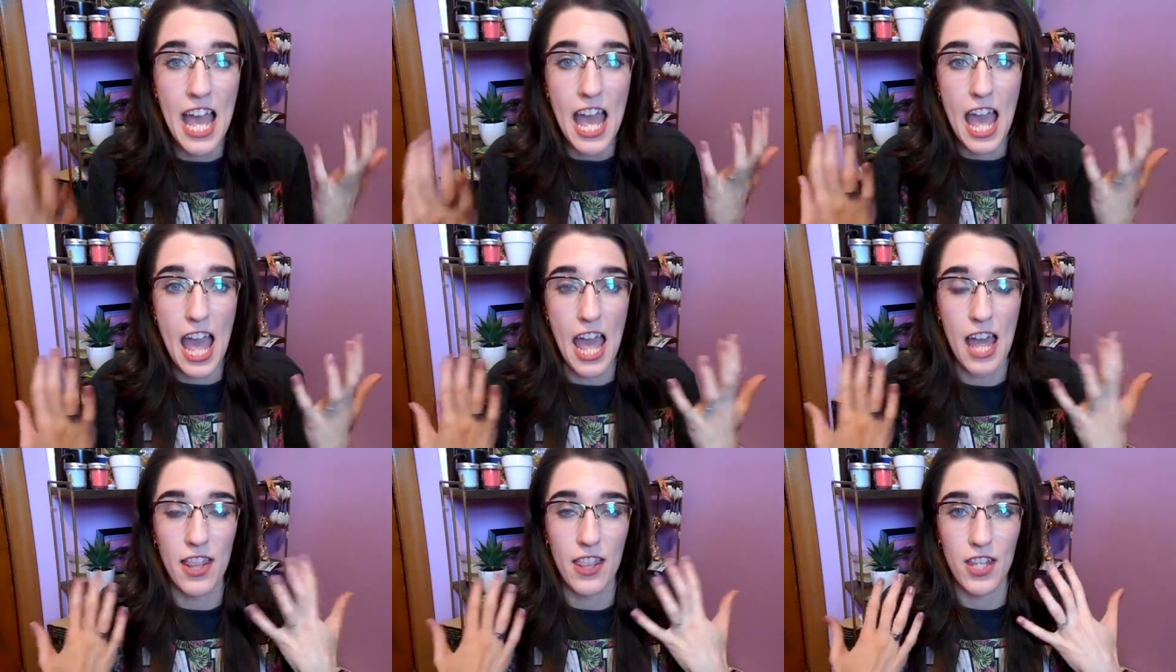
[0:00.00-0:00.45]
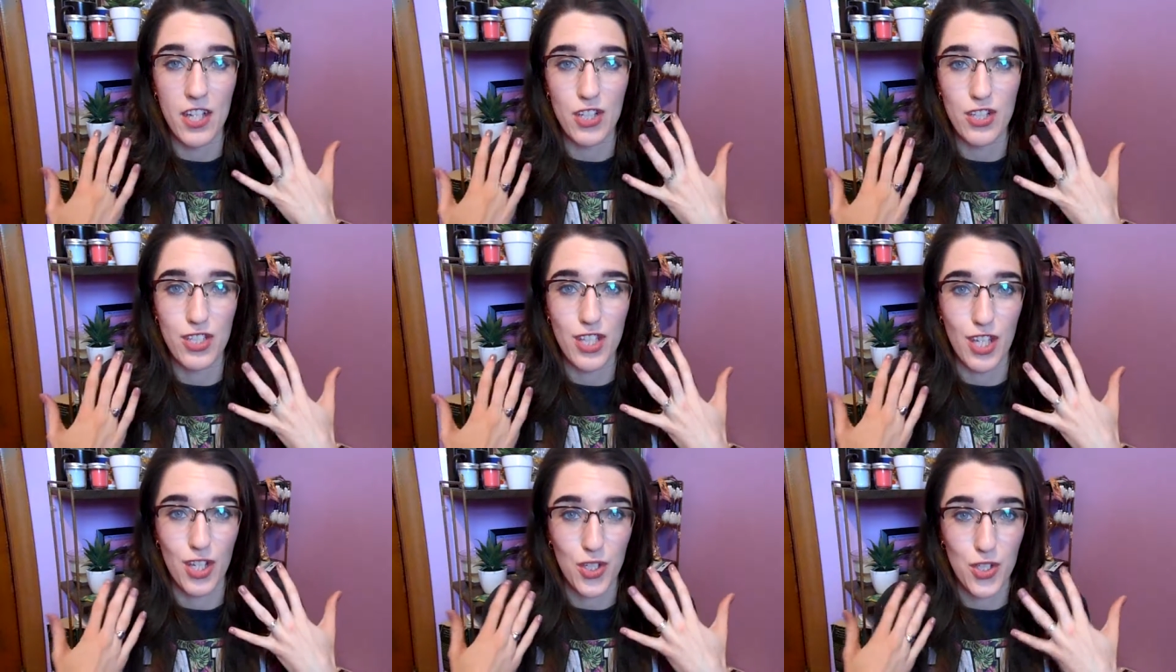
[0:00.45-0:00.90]
and
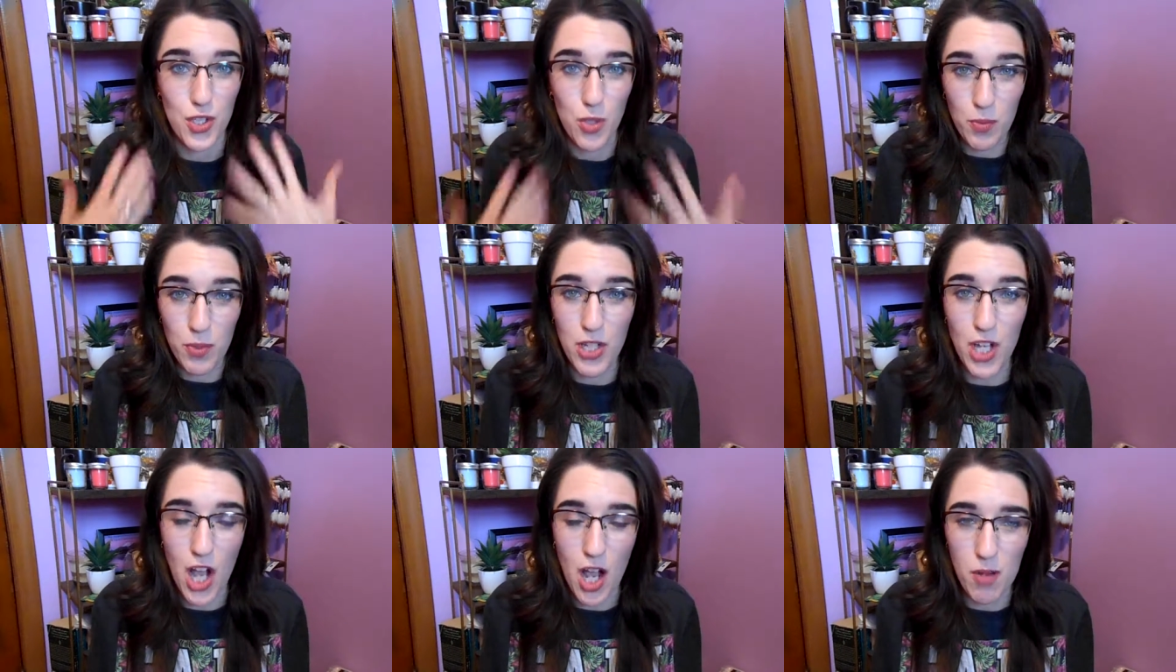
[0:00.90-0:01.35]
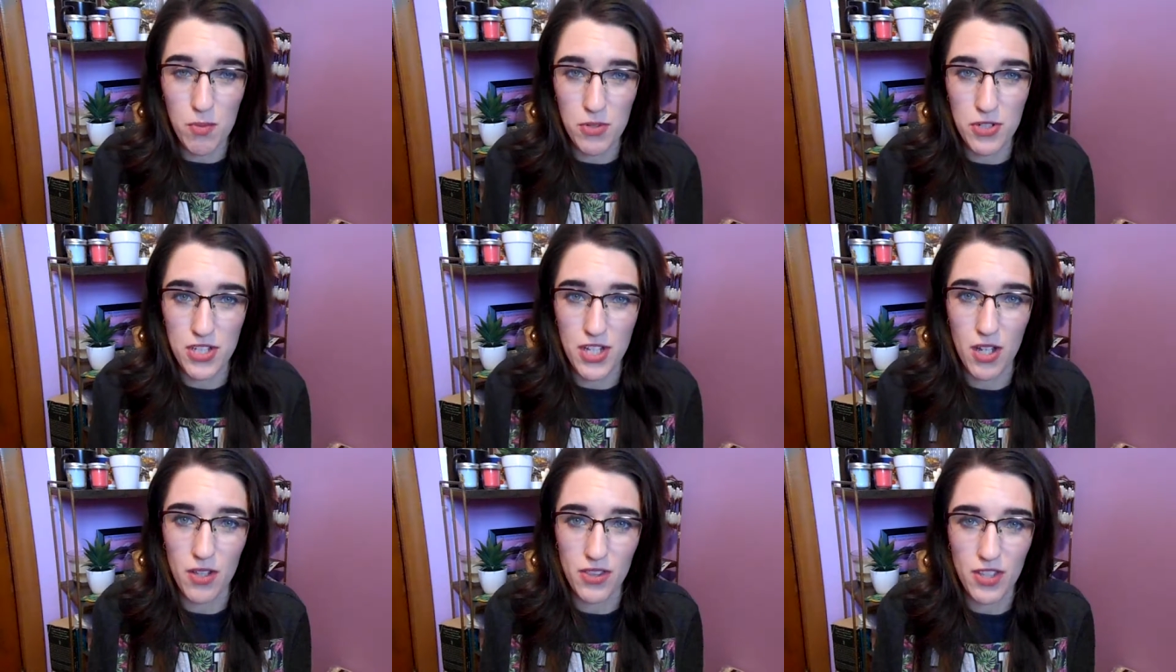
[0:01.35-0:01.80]
there's like so many
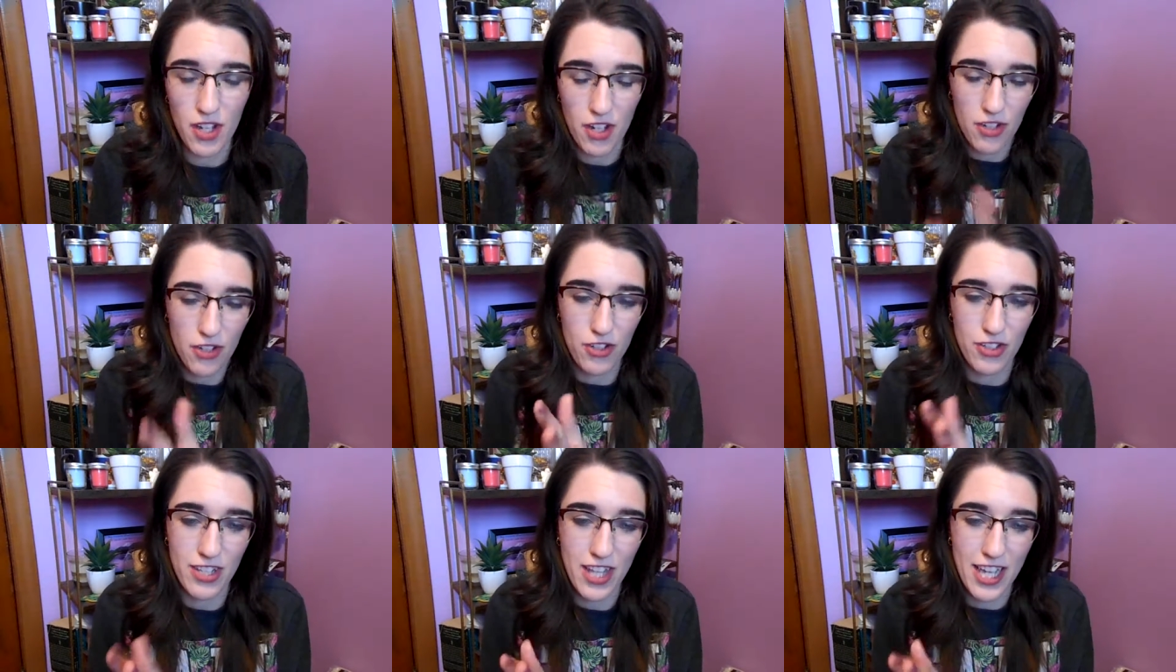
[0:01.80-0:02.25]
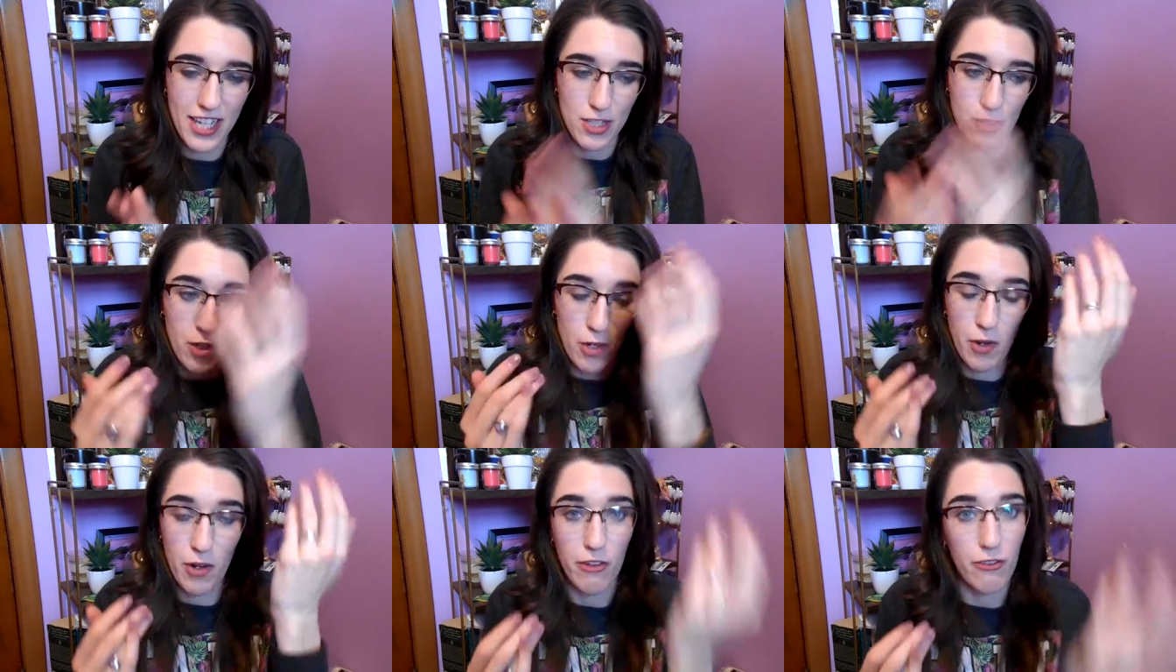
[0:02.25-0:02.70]
options out there and you're like
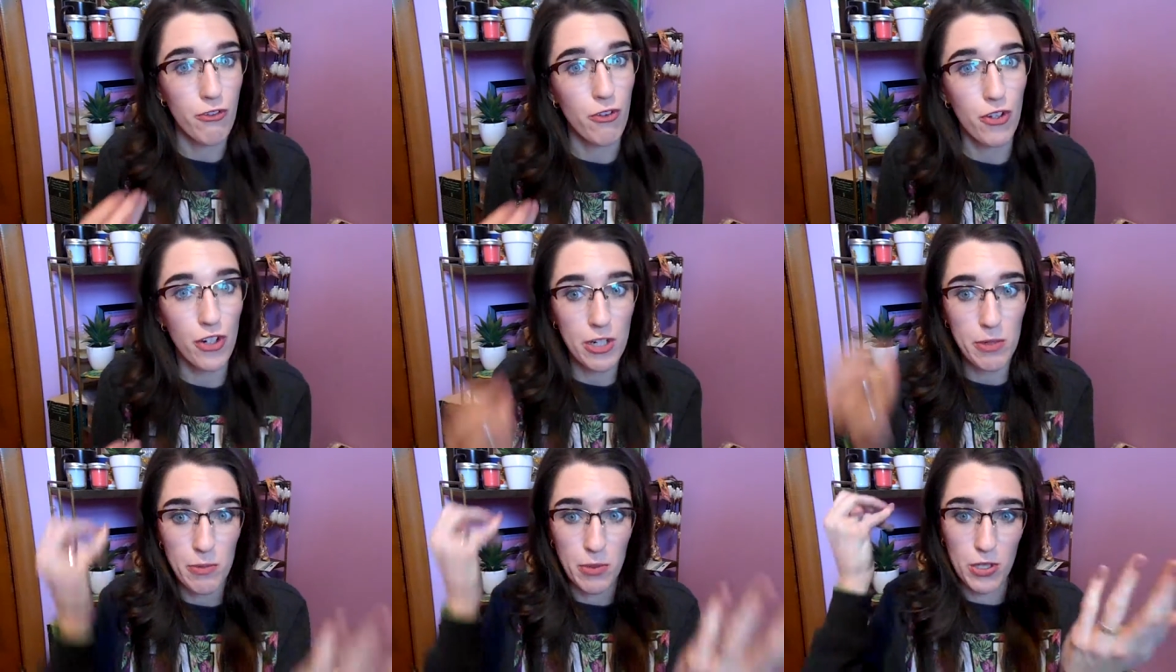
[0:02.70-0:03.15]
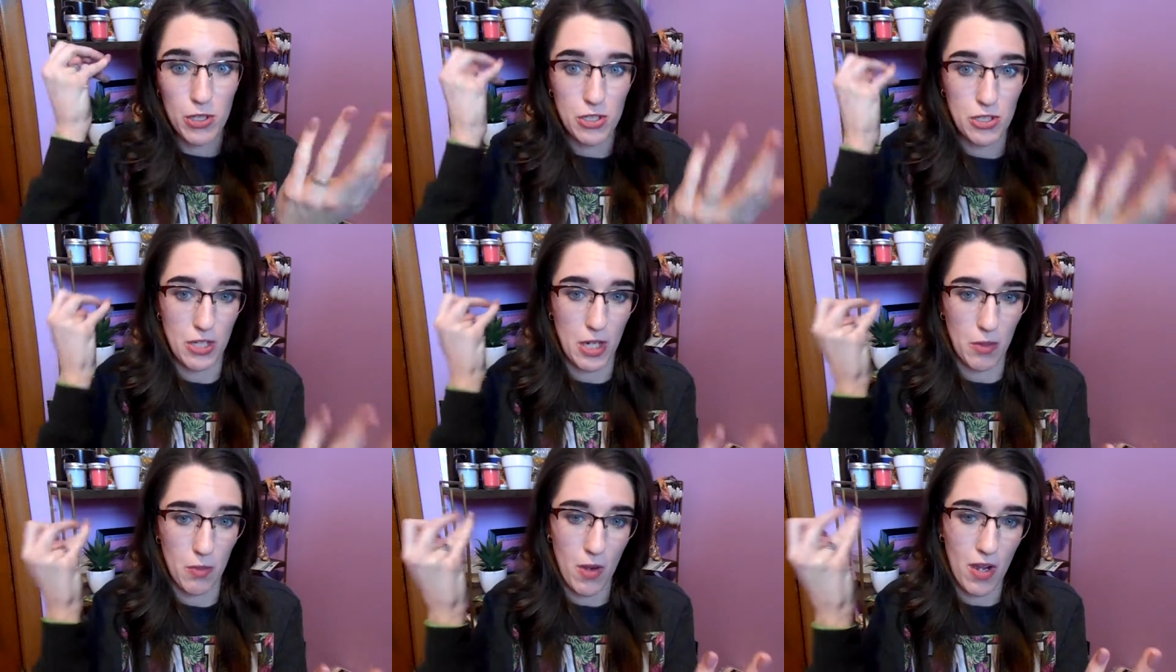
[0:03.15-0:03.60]
do I want affordable do
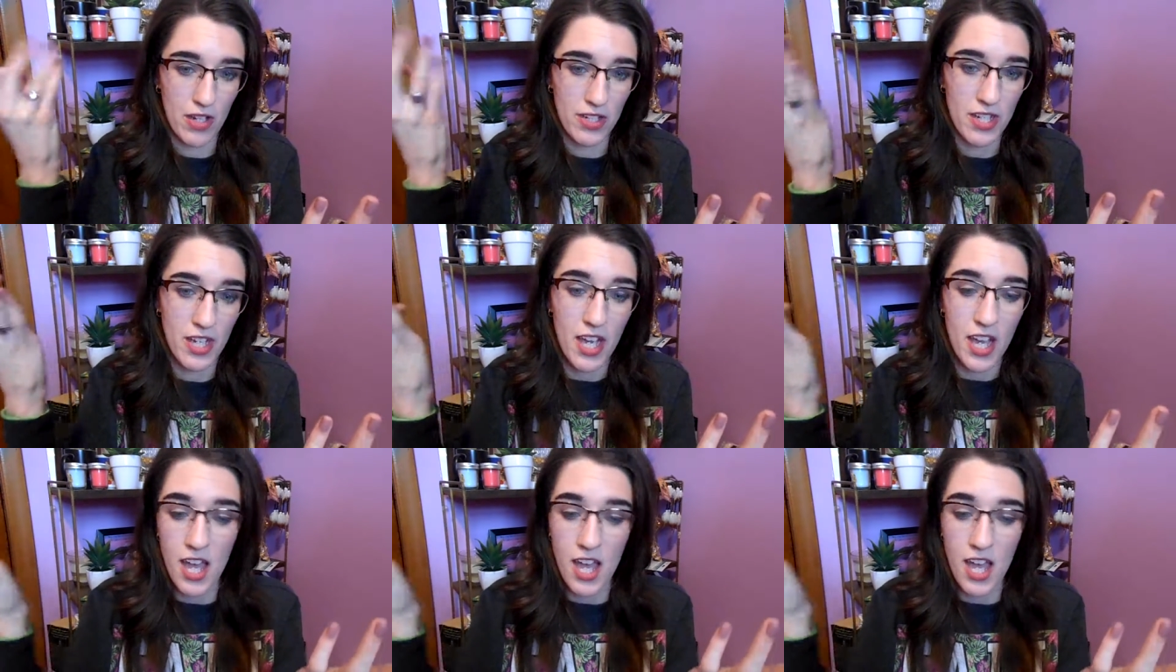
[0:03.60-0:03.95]
I want